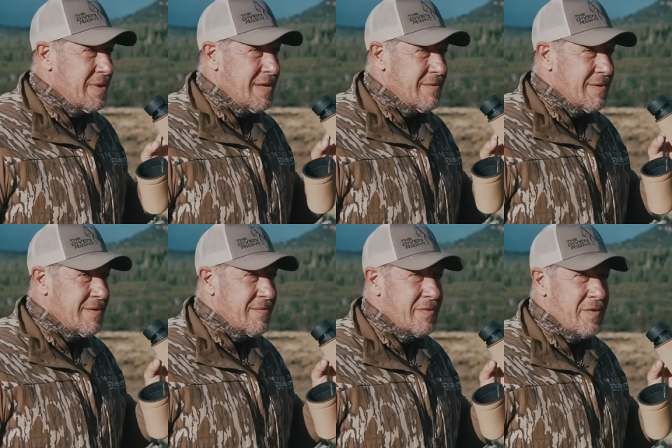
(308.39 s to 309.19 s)
We
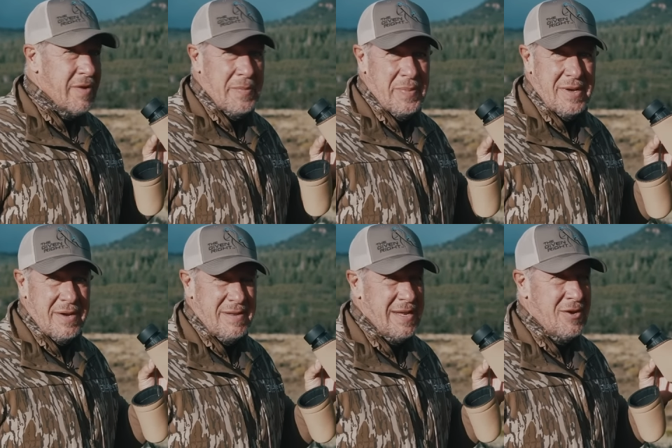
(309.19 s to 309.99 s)
rode up in
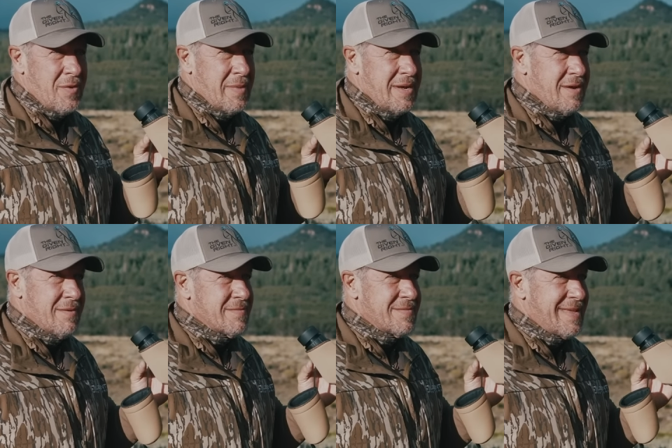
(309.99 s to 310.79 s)
here. They normally don't